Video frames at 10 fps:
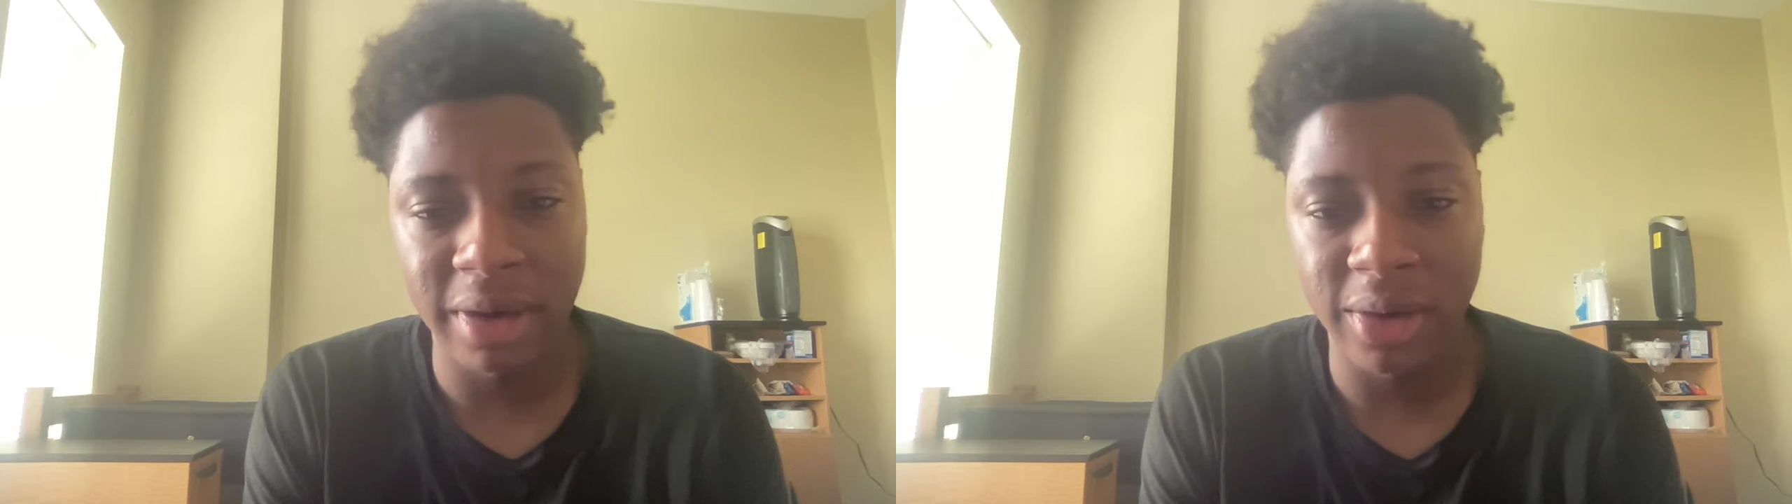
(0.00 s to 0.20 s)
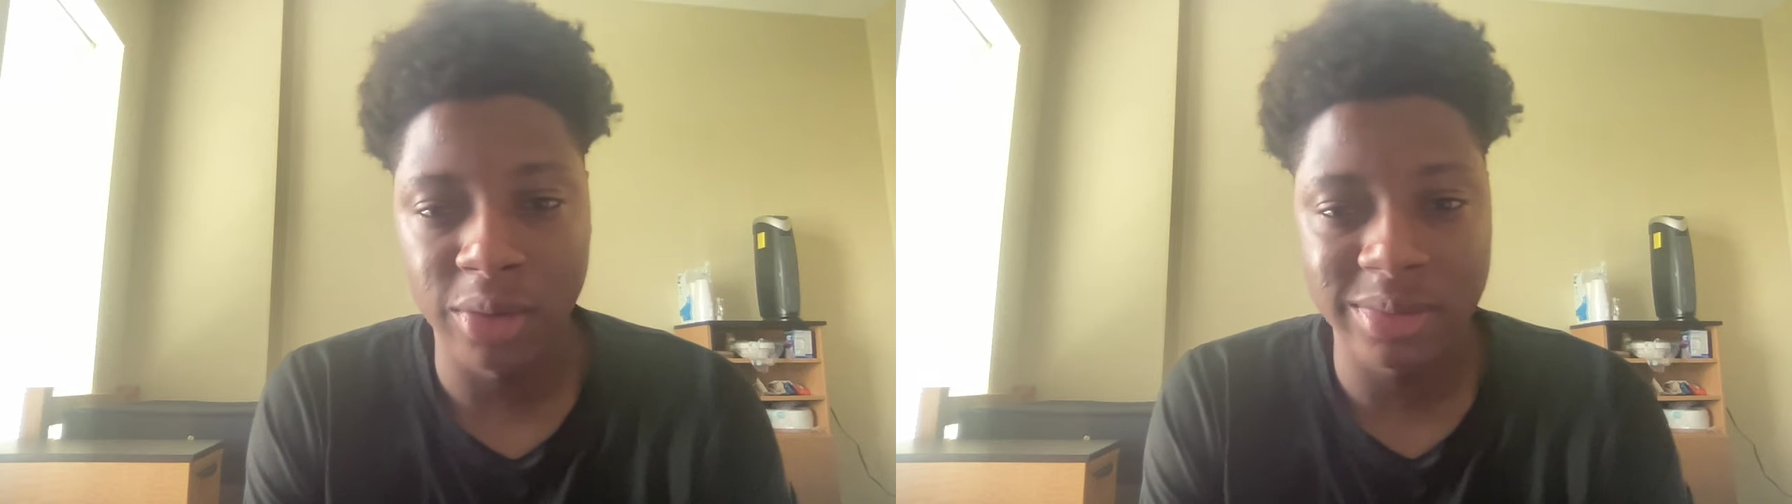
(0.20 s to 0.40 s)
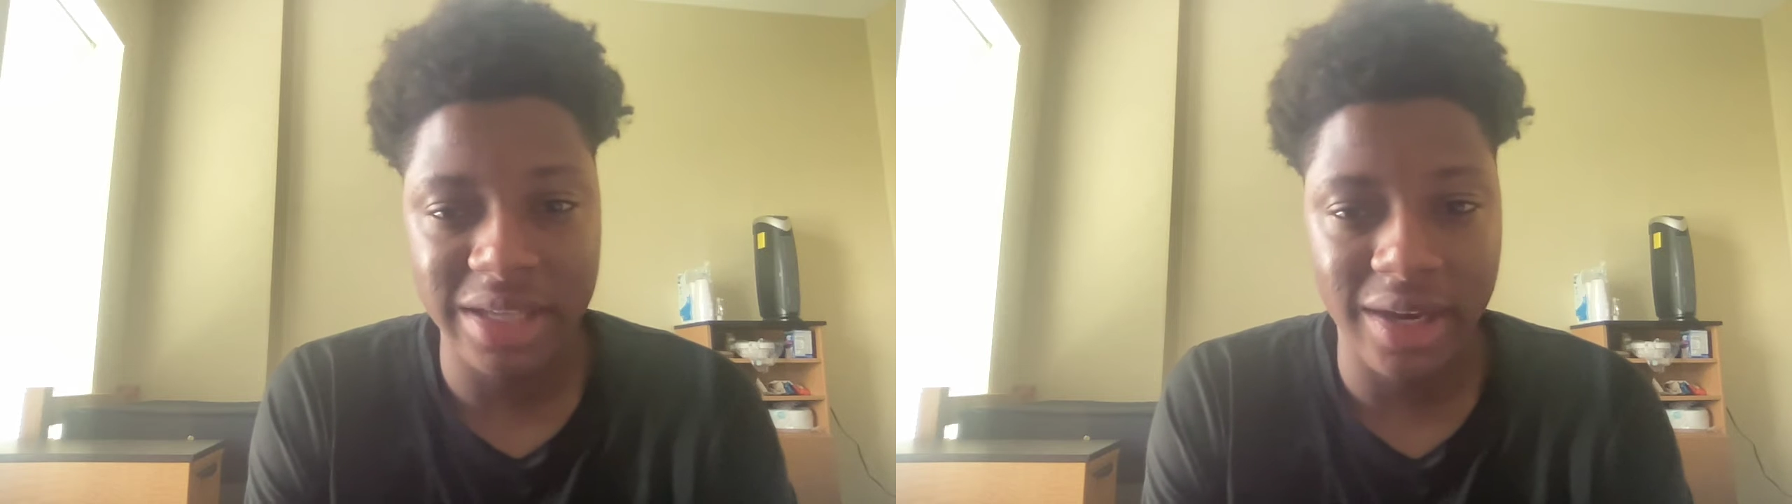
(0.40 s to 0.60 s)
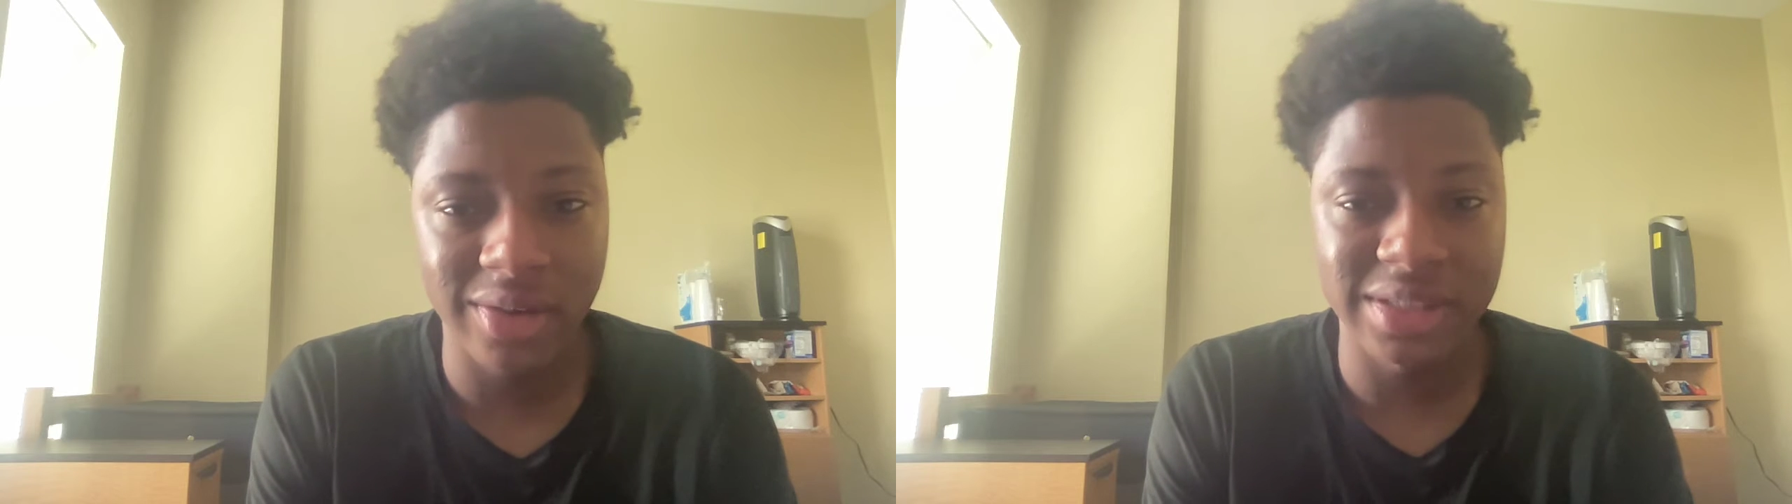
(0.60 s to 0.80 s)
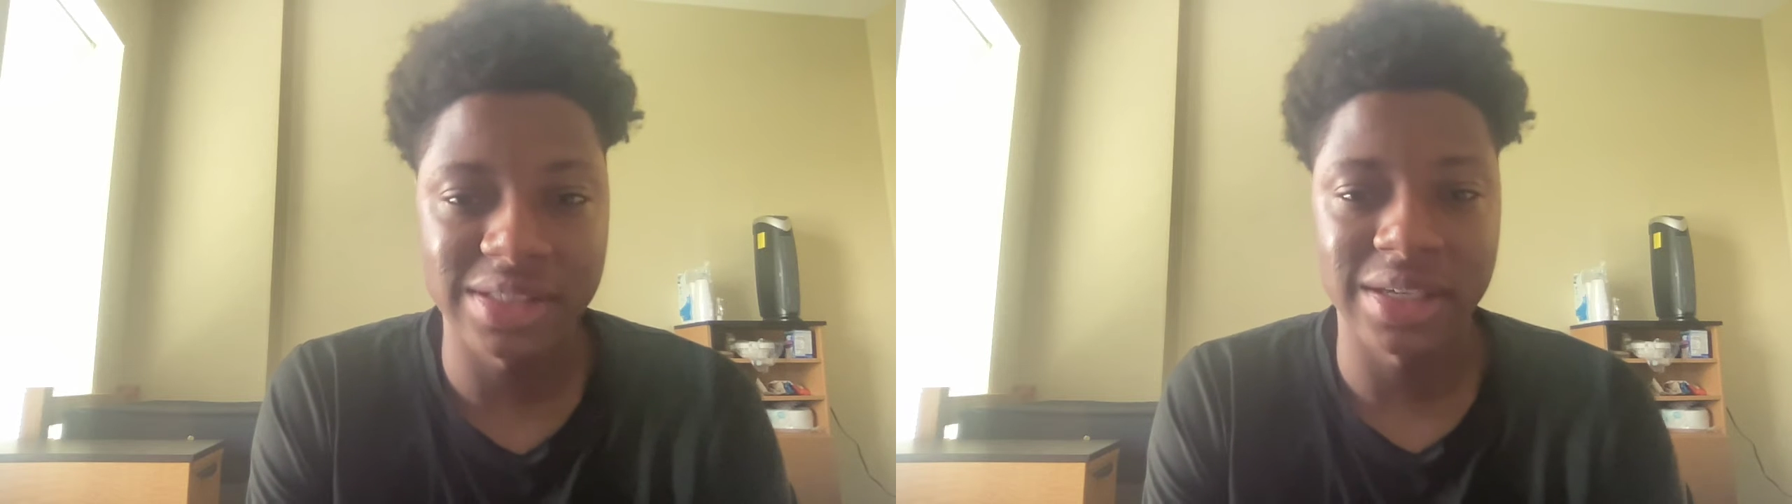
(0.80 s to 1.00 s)
My
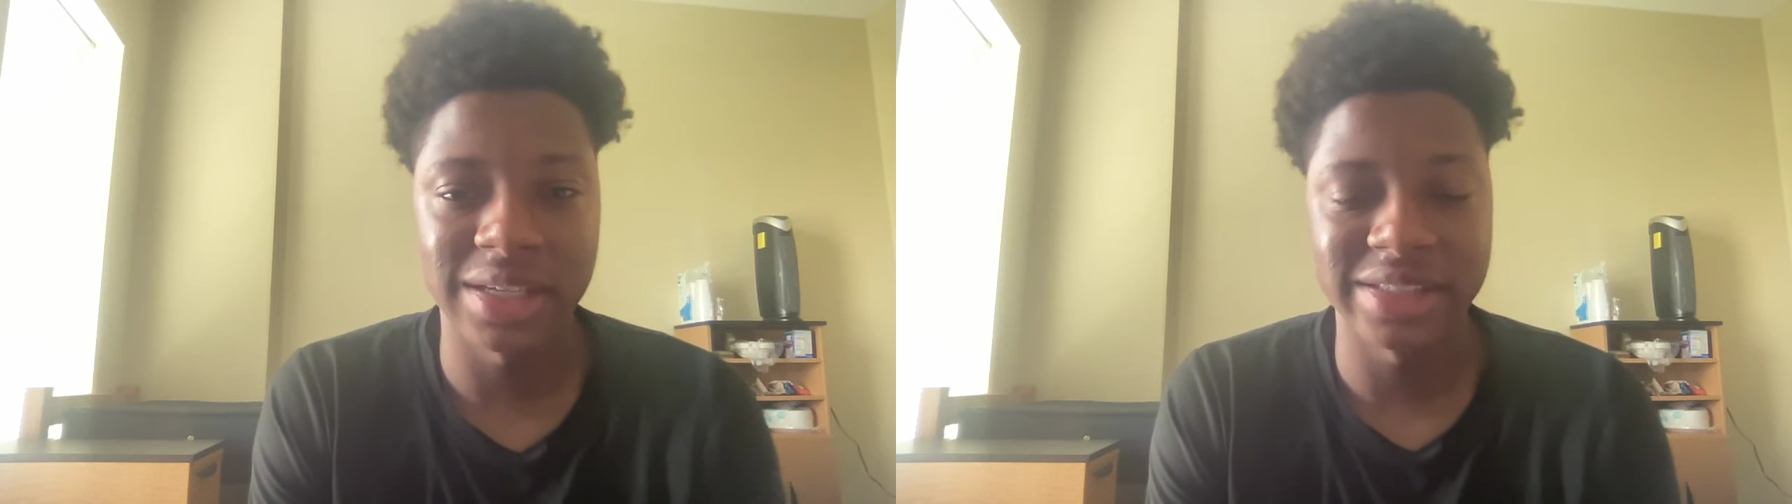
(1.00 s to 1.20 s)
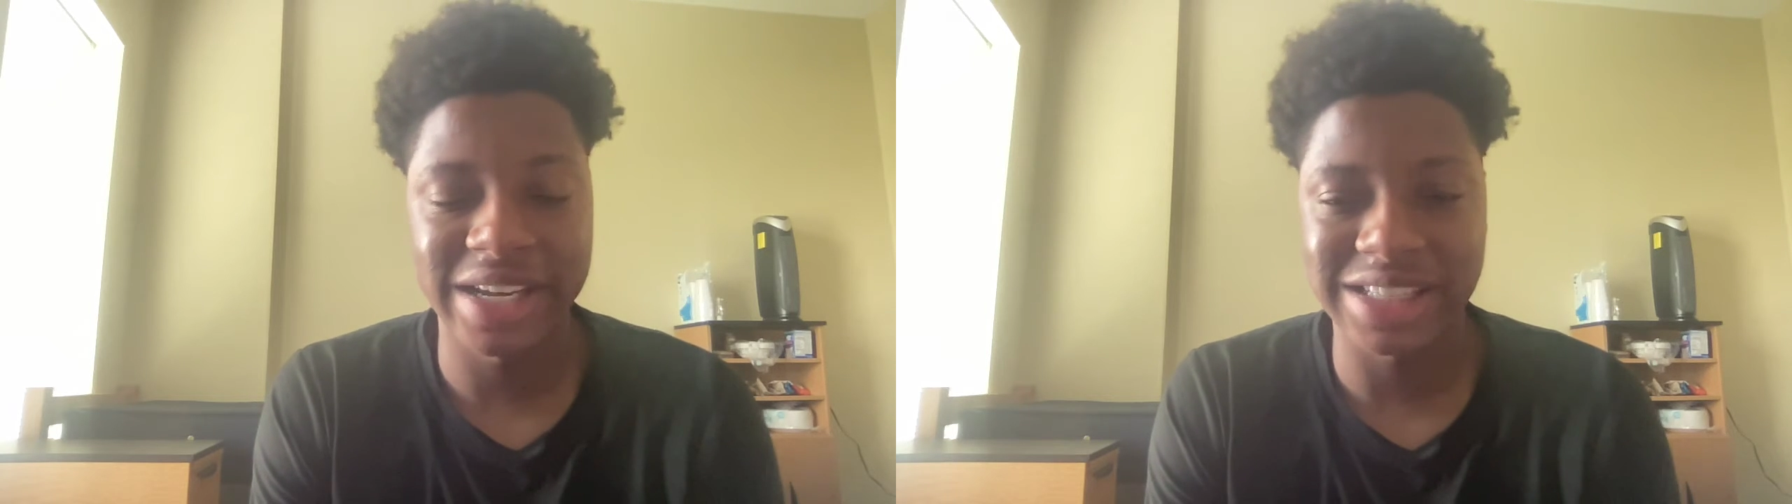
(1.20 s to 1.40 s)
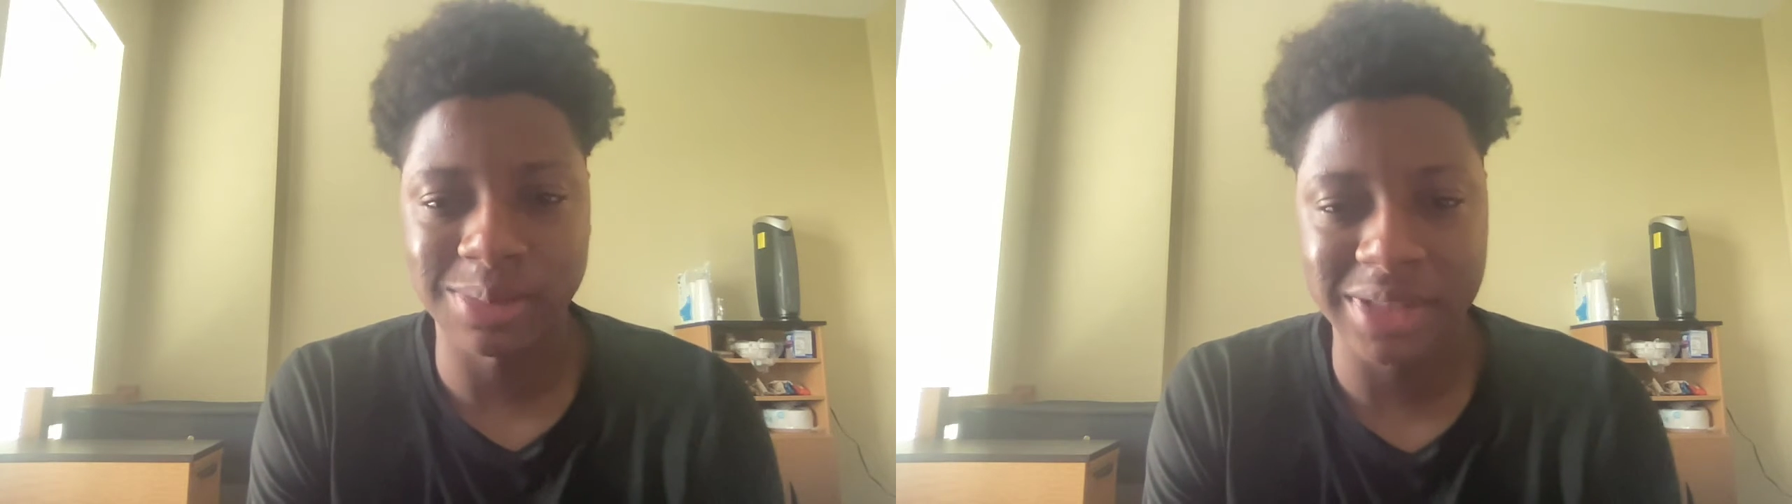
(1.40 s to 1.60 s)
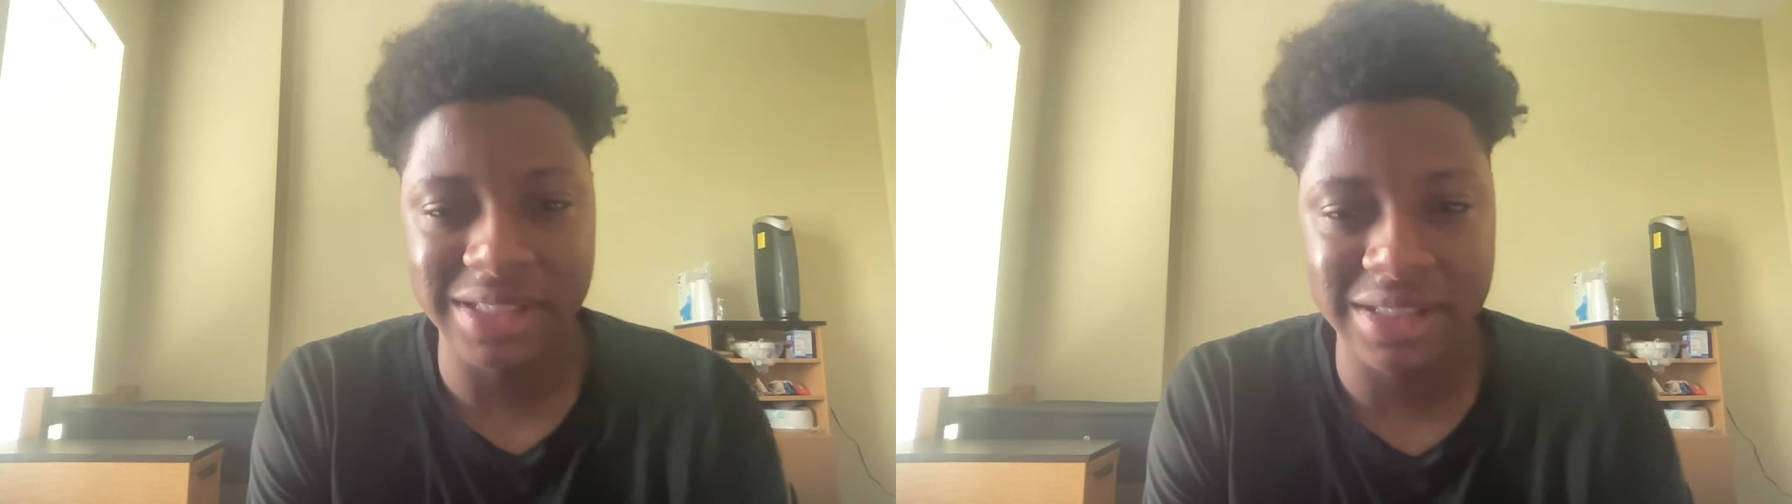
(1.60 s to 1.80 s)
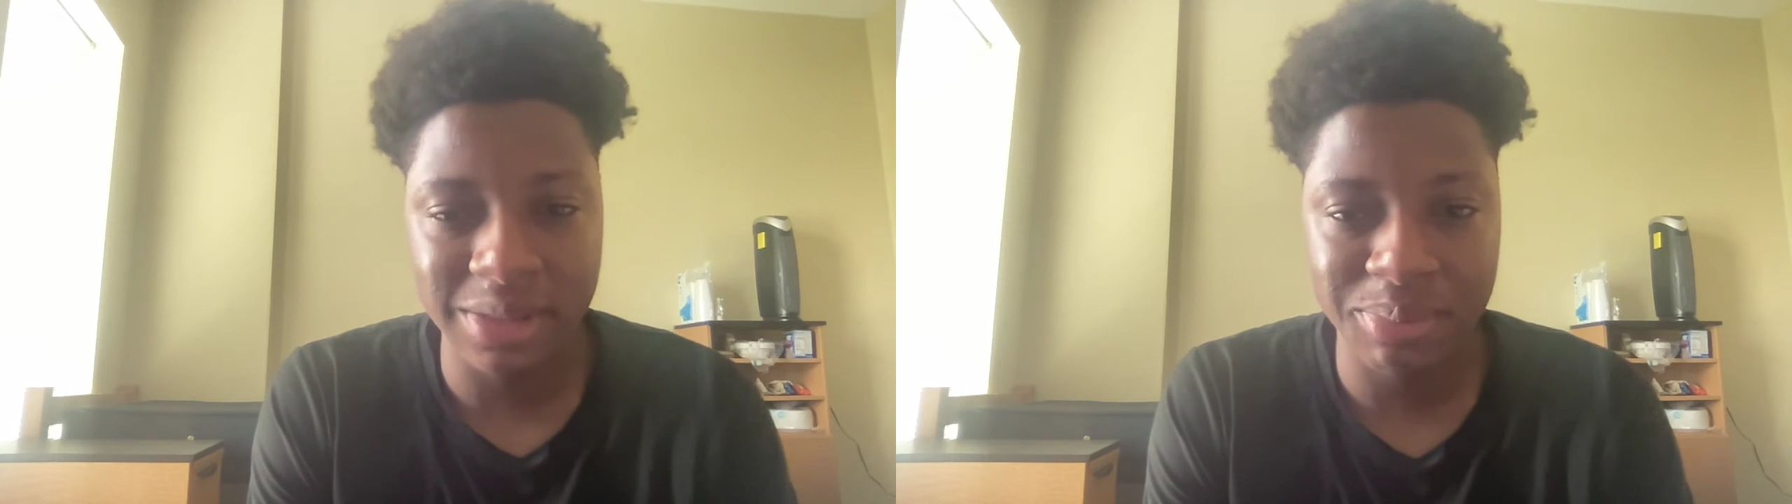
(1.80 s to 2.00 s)
hometown is Jackson,
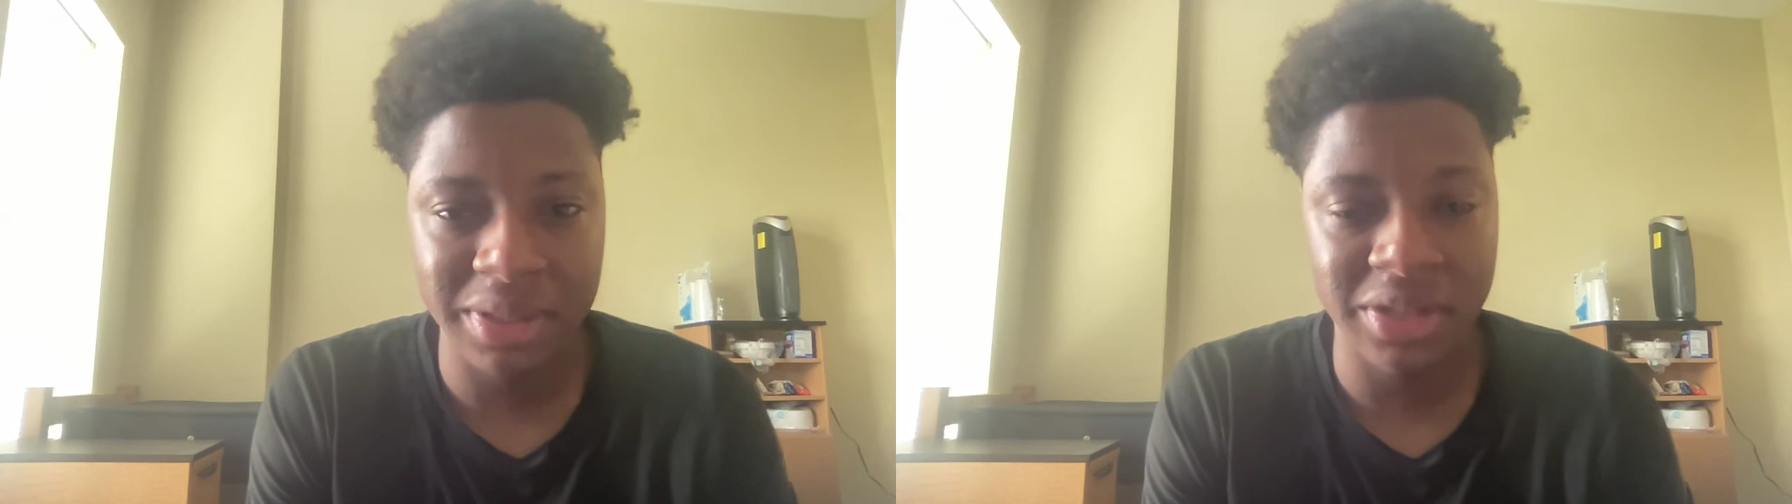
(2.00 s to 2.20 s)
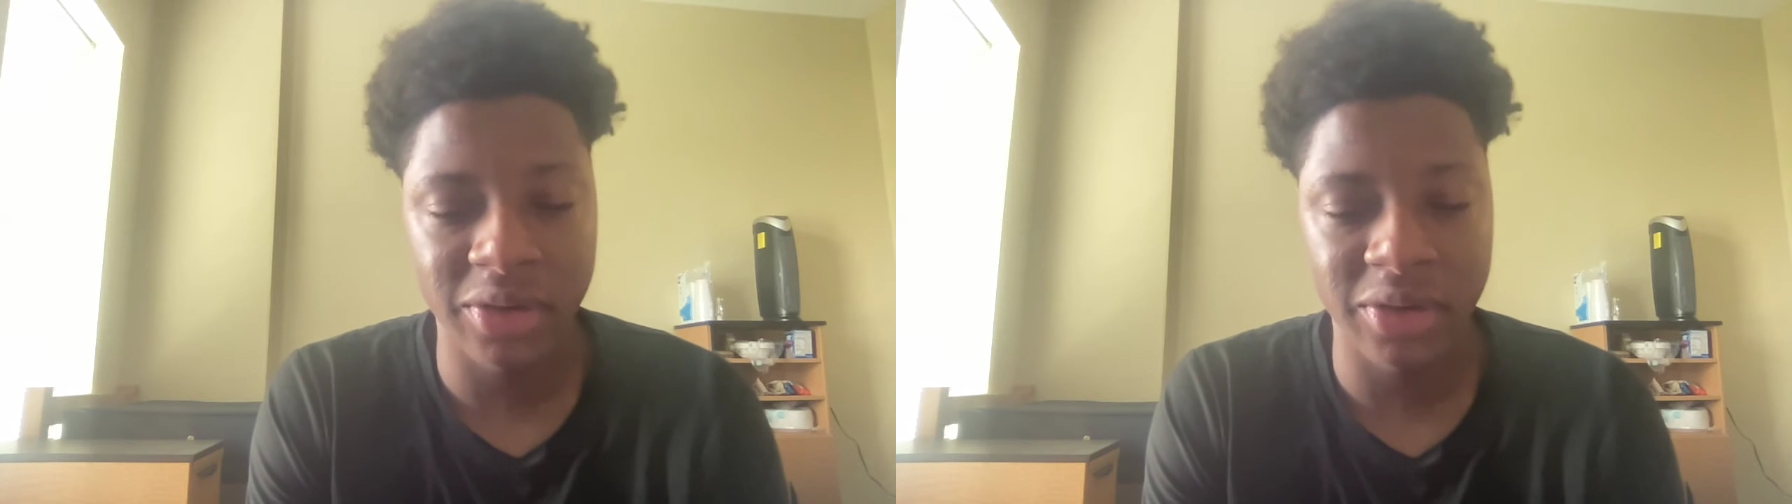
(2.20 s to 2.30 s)
Mississippi.